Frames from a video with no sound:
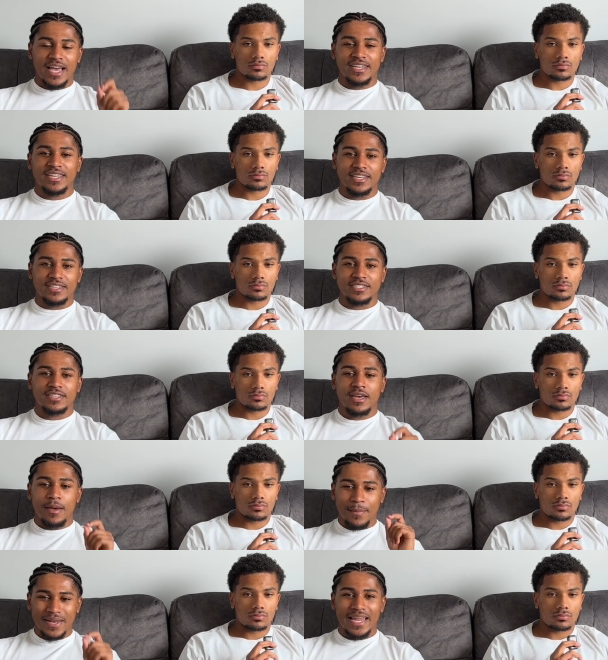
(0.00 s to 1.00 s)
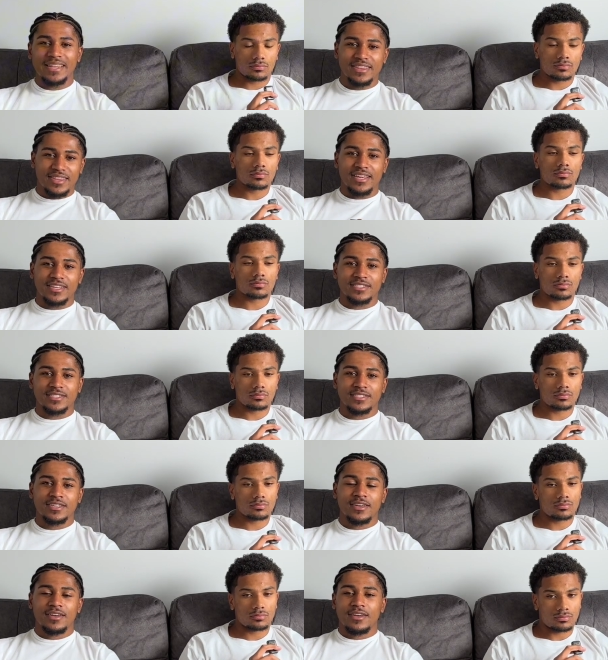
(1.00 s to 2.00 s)
Speaker 1: ideas, plan things.
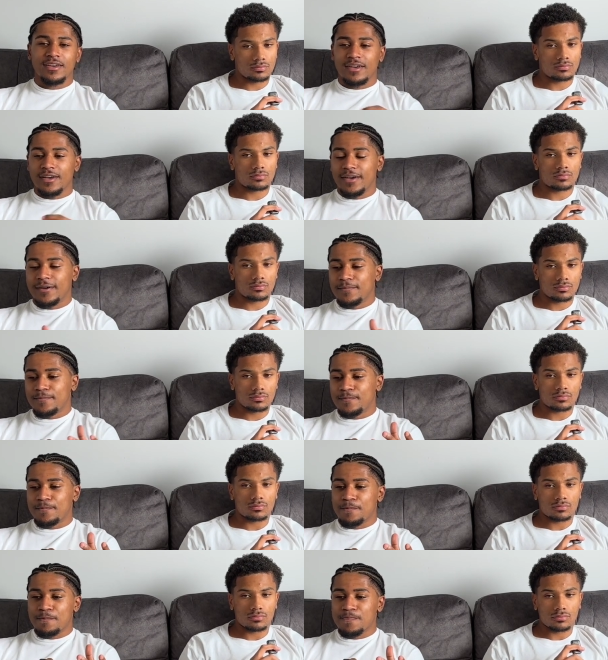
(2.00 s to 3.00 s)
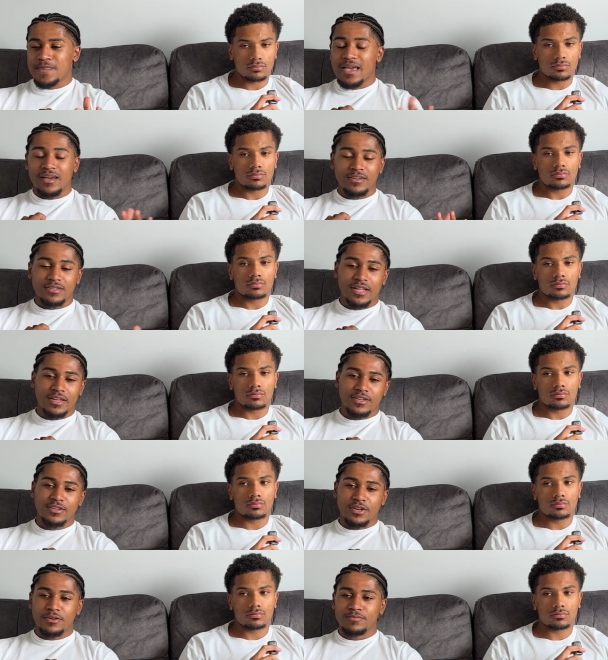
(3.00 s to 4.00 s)
Um, yeah, like you
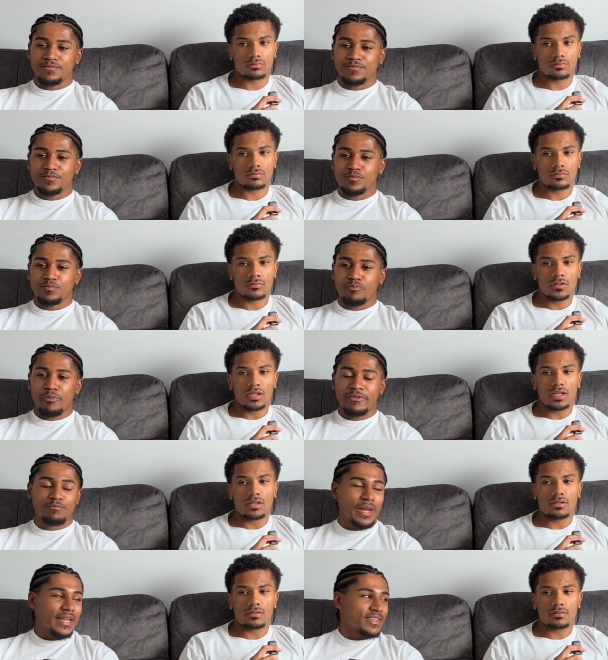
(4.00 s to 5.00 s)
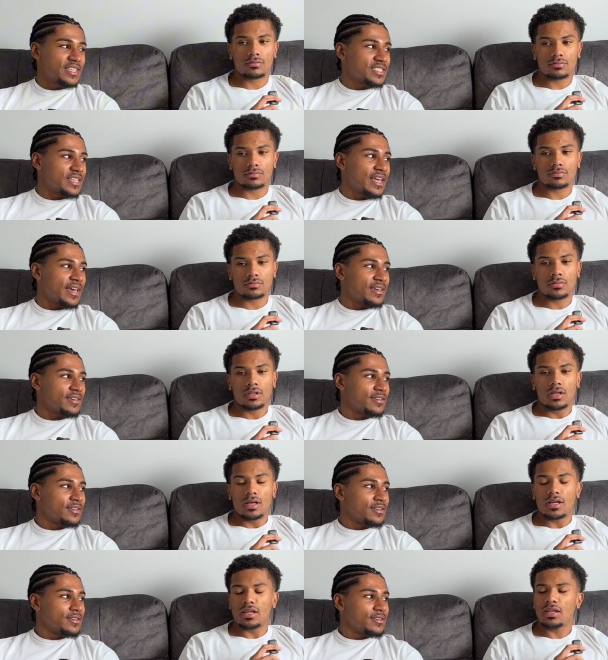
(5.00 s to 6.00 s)
know,
Speaker 2: we planned this today
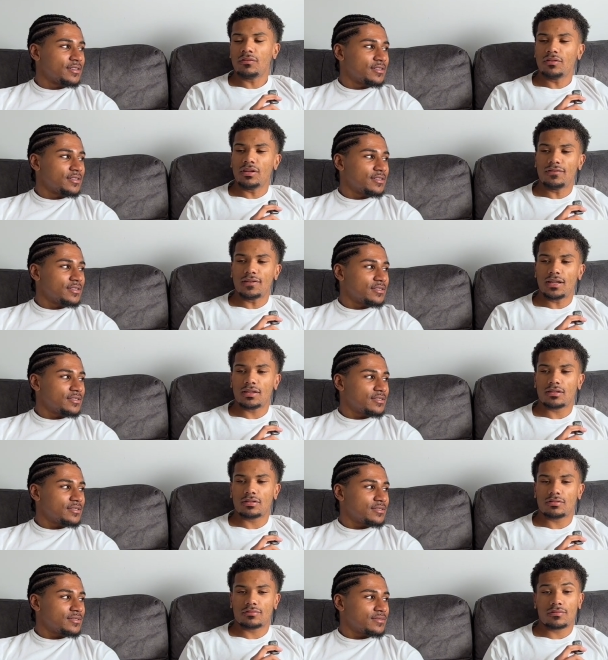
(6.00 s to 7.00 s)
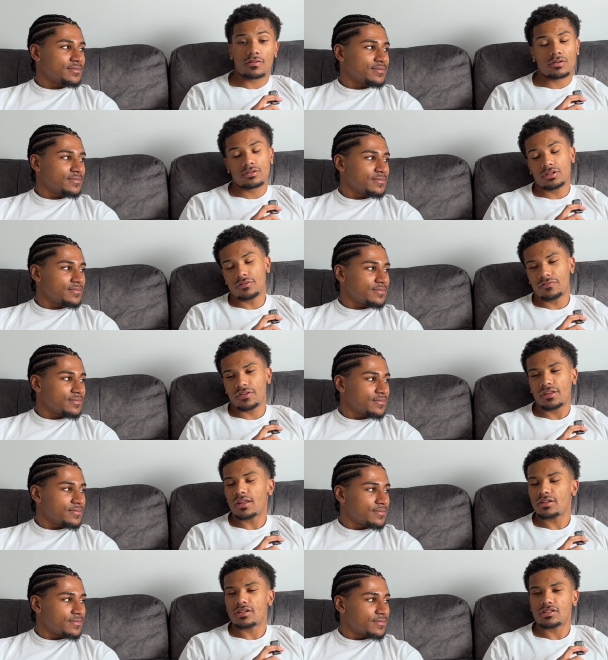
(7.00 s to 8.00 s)
and even if like, because another thing
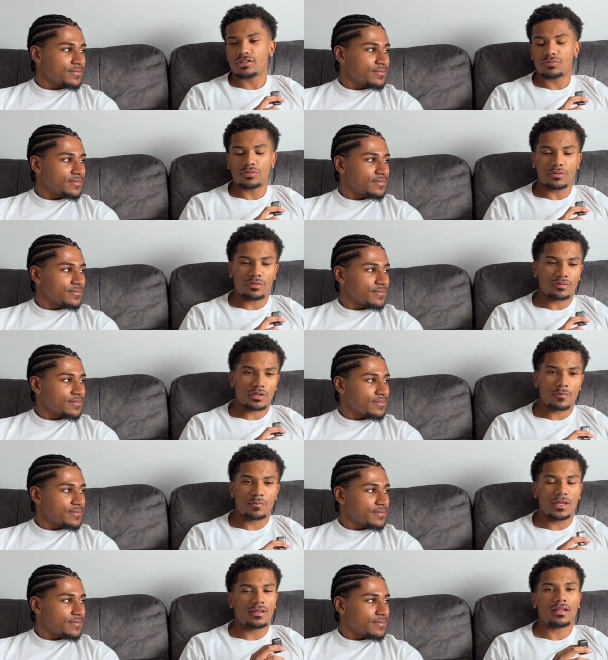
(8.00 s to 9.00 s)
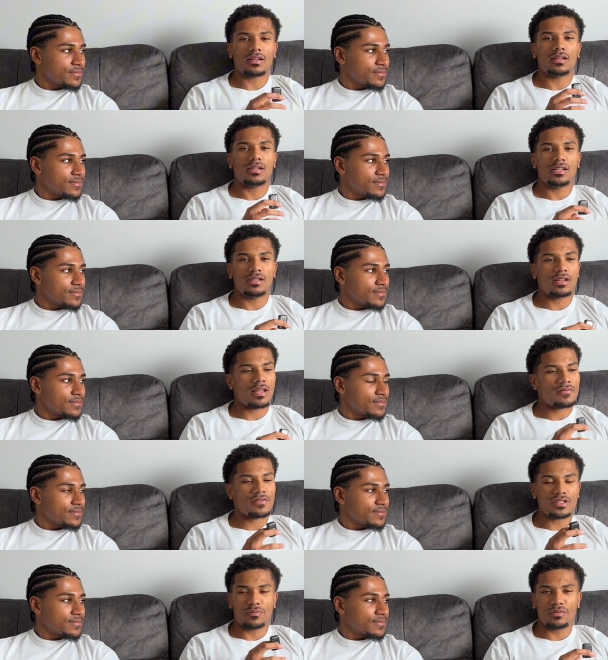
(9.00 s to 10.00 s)
that, that just brought me off, like being that leader, like for
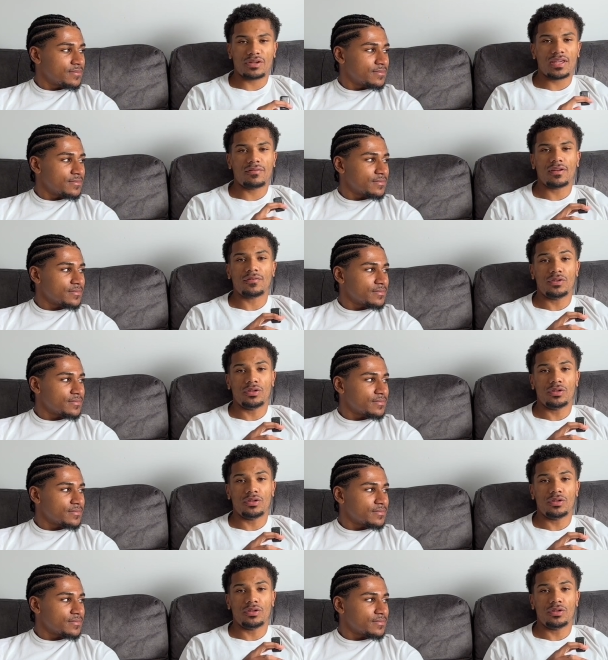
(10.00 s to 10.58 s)
example, mm. even if